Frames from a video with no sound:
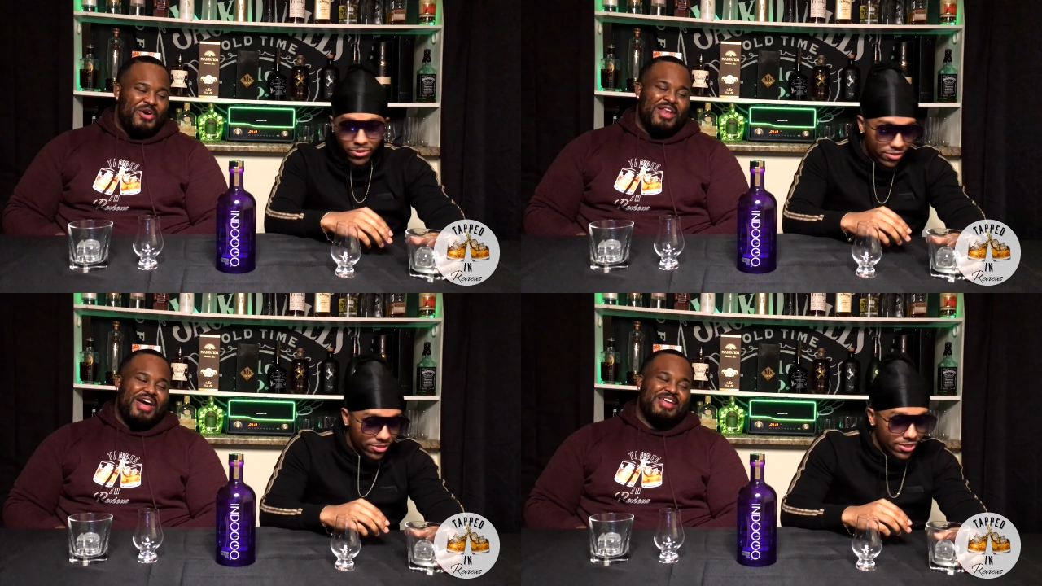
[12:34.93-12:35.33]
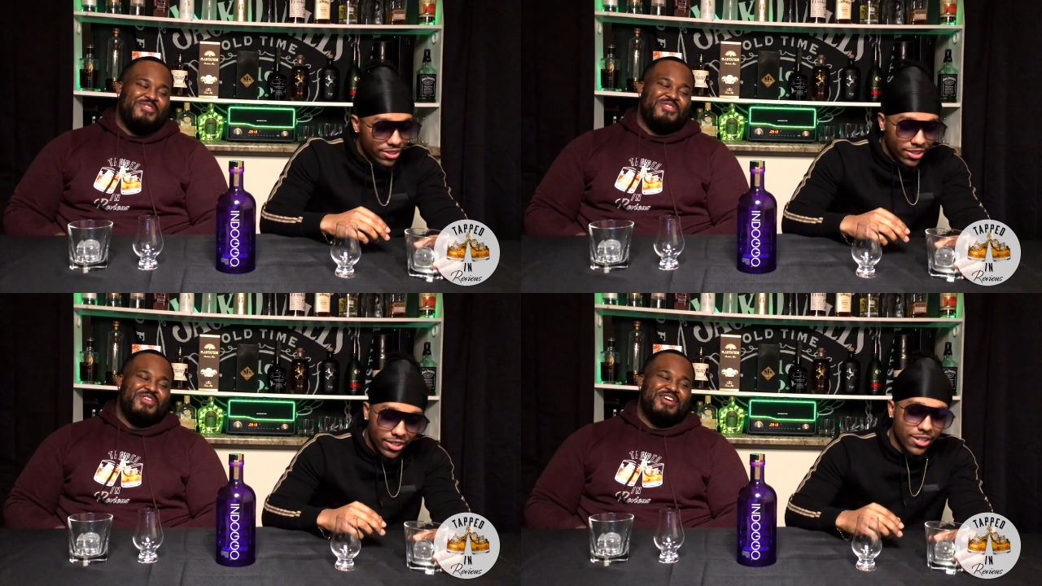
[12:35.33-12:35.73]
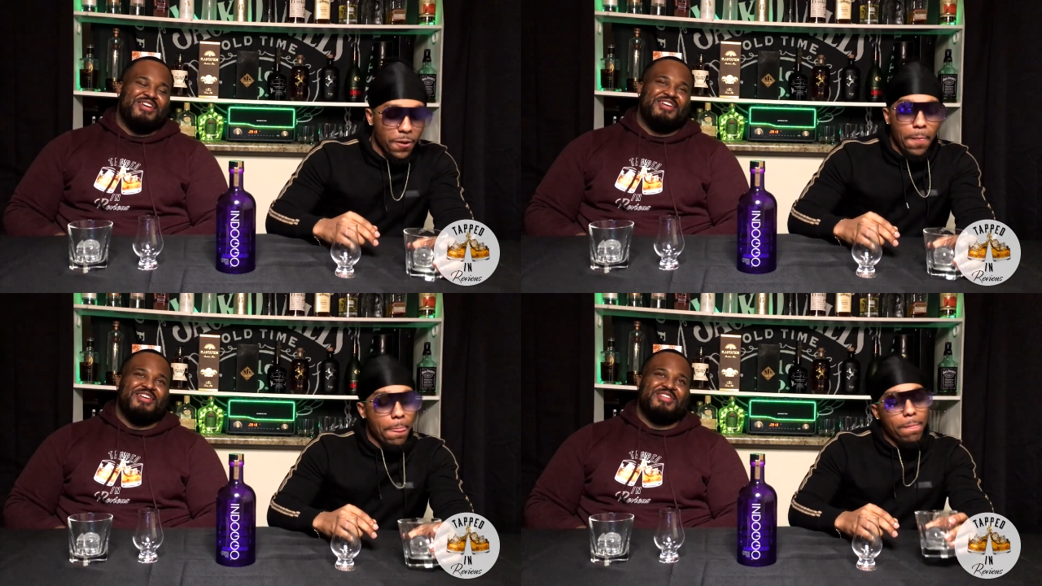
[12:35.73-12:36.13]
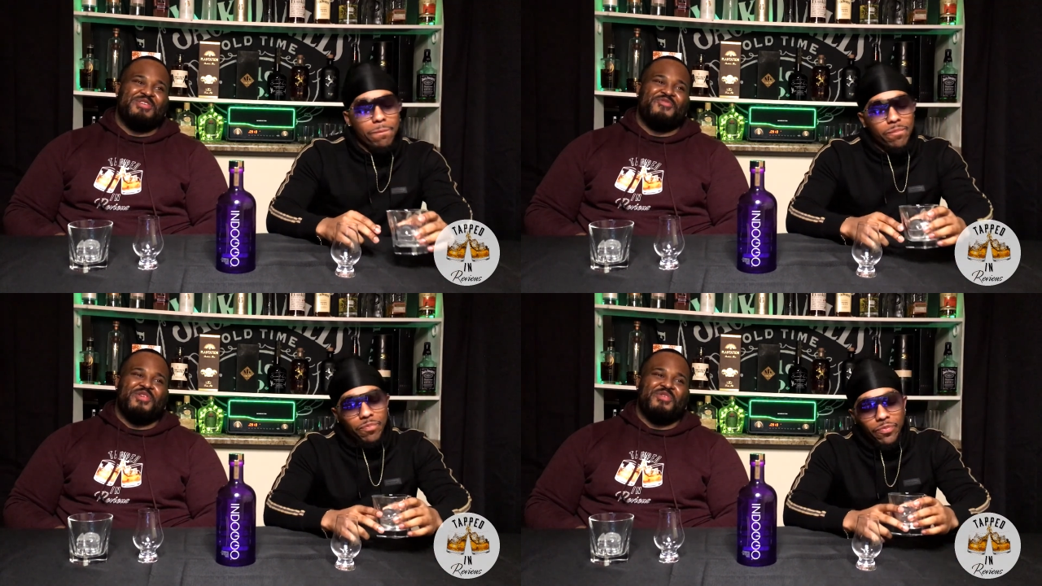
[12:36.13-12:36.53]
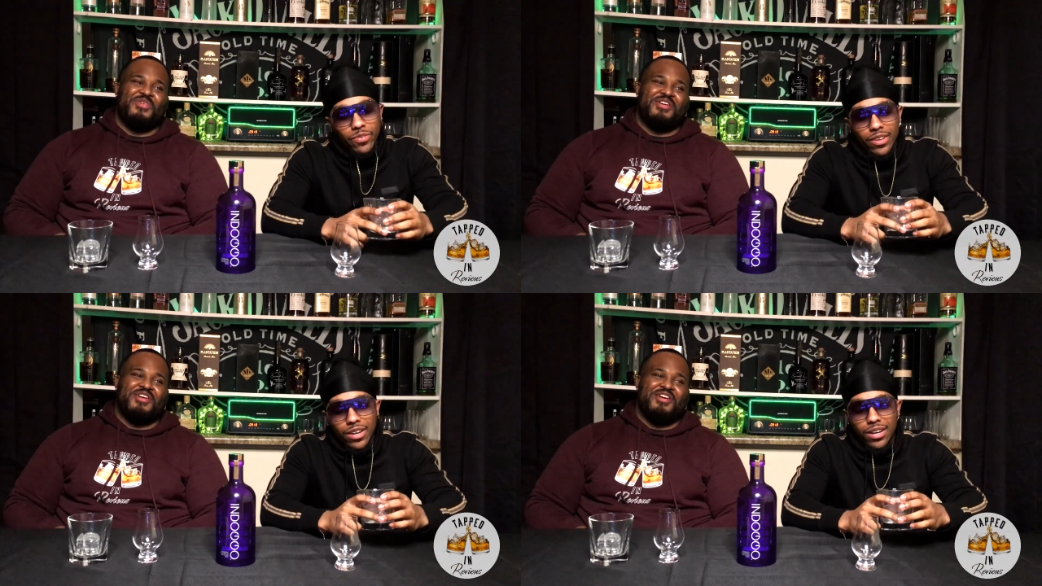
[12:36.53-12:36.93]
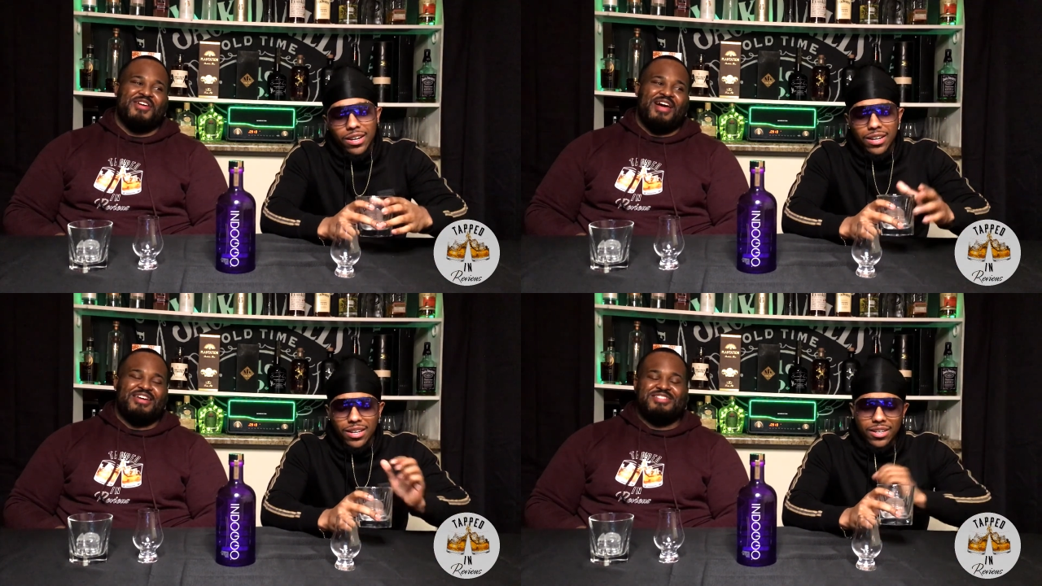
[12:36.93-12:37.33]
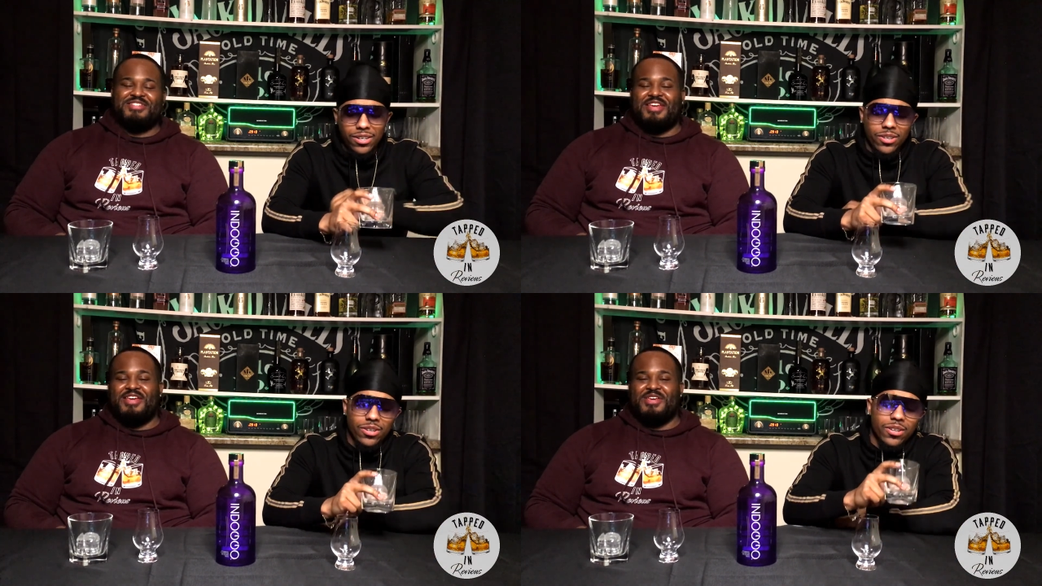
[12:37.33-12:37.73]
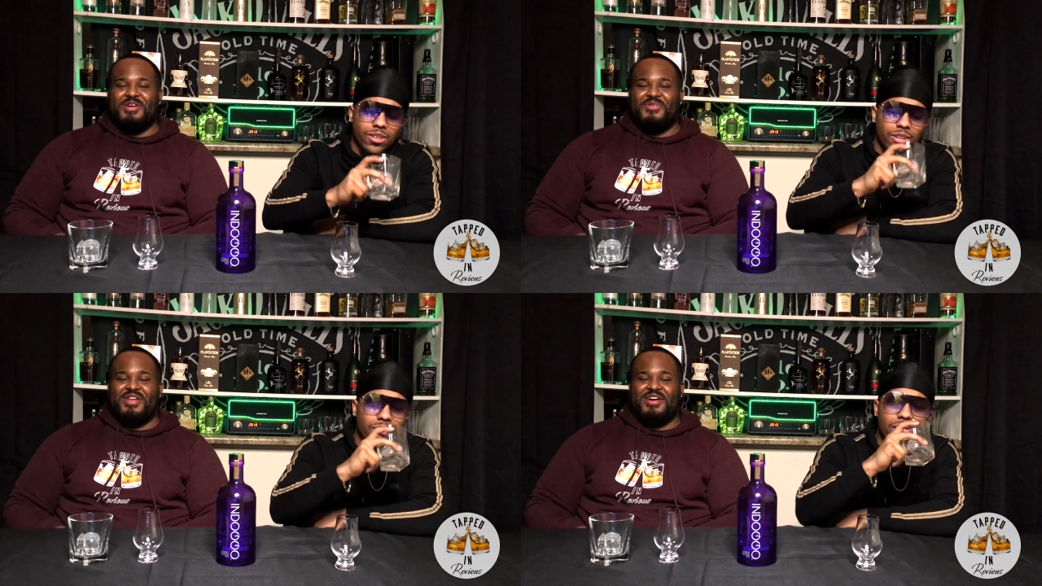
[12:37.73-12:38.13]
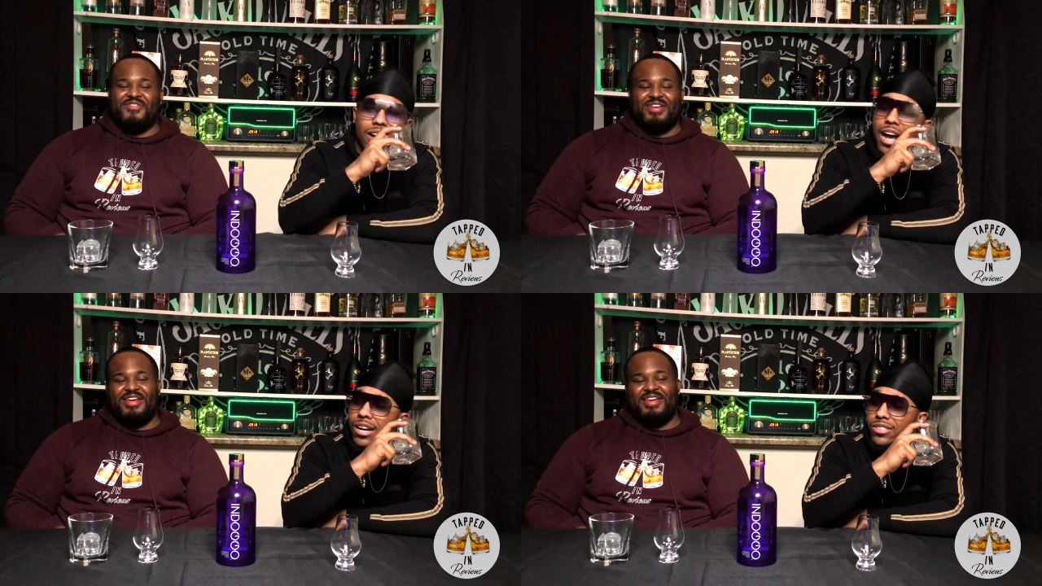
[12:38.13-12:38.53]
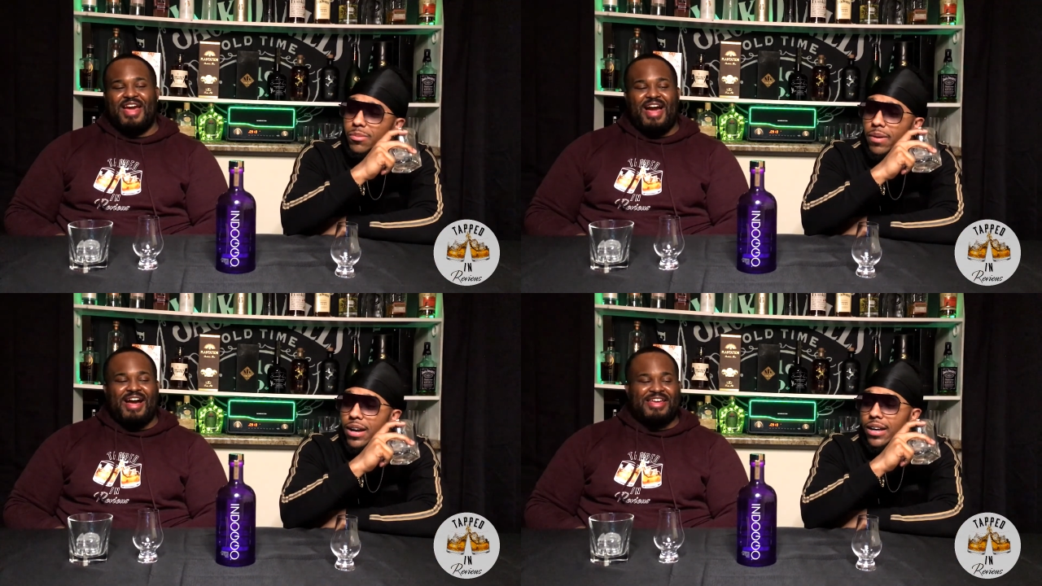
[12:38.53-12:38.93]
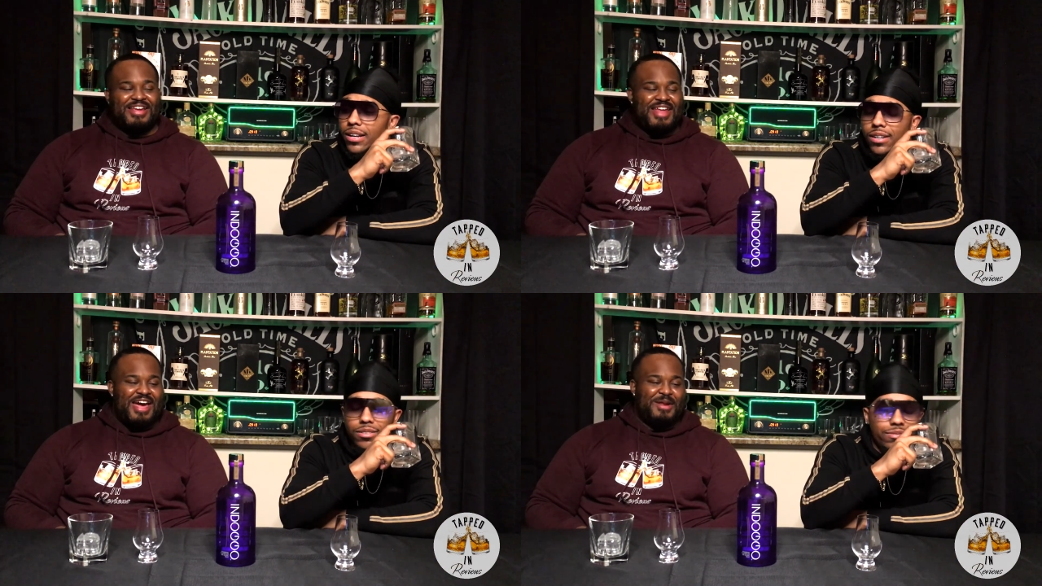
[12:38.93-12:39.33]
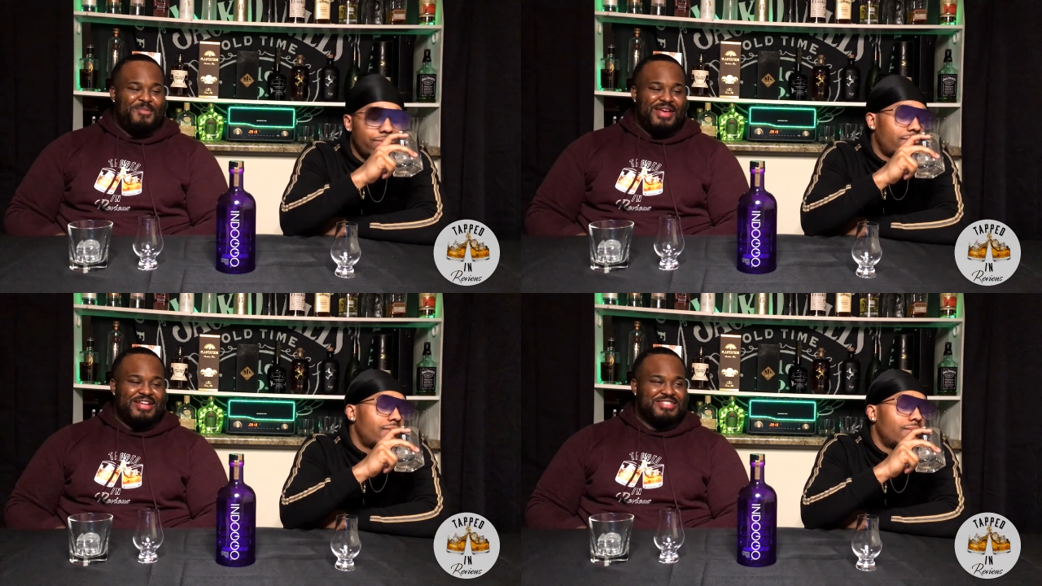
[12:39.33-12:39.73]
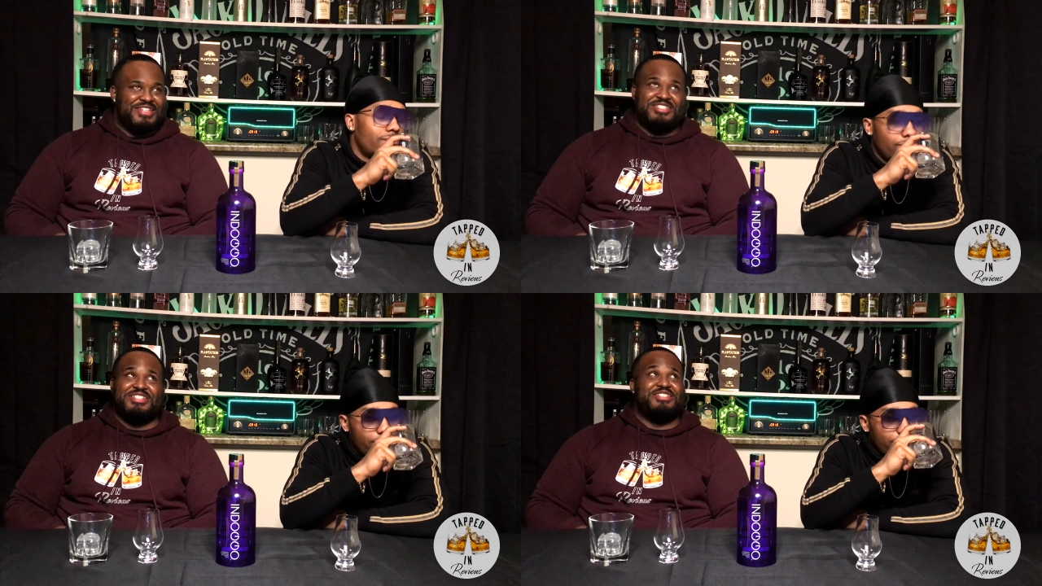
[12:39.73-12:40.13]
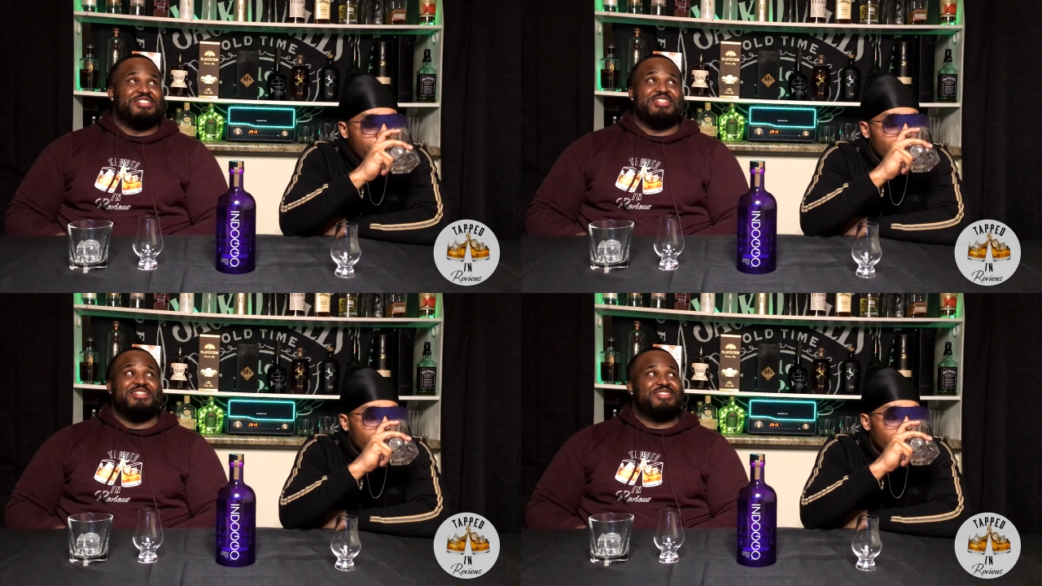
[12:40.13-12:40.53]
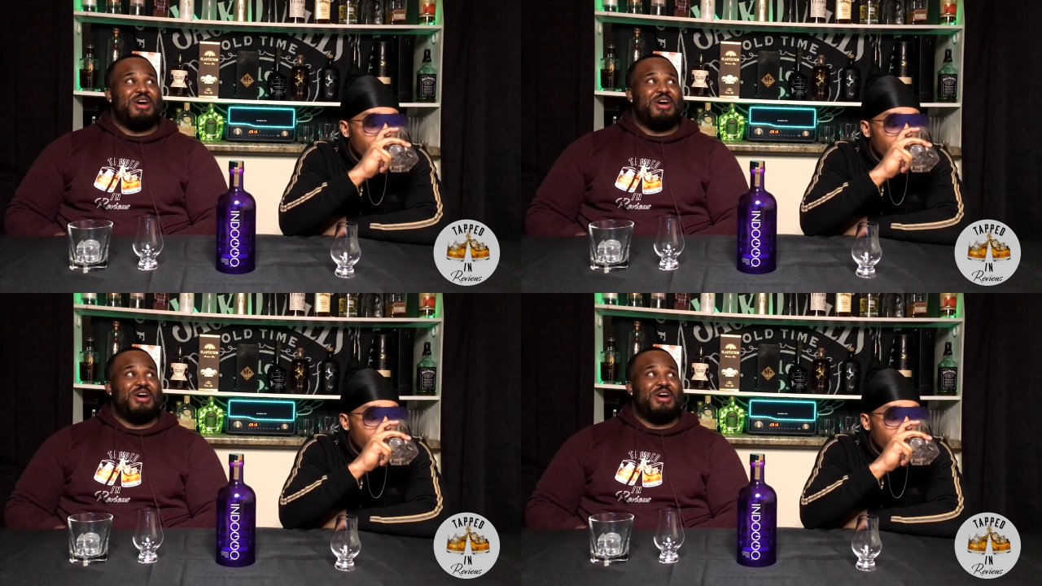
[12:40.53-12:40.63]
Speaker 1: or like if you uh you fooling with a girl like she geeky or whatever, and then guy get out of business, she just